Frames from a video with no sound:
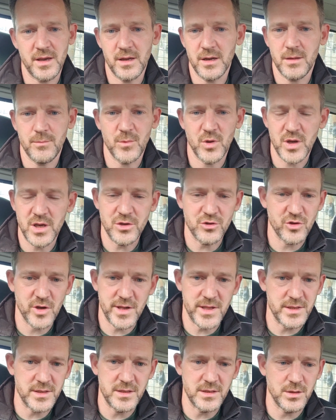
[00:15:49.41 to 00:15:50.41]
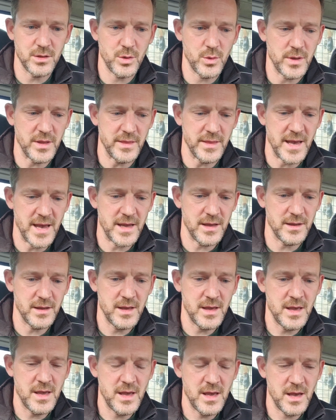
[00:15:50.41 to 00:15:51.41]
and I'm not interested in doing that.
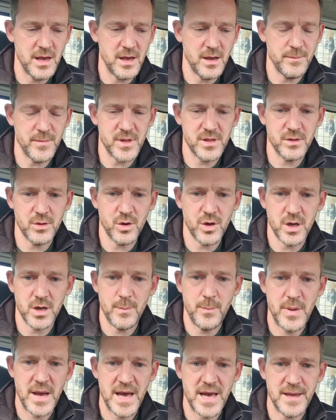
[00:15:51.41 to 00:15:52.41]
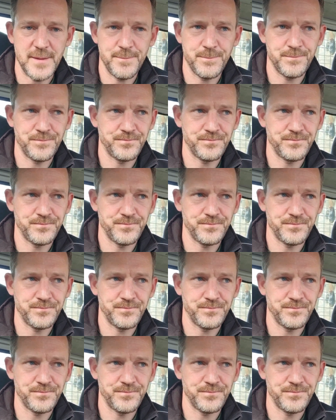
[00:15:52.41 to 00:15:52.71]
It's not going to pay.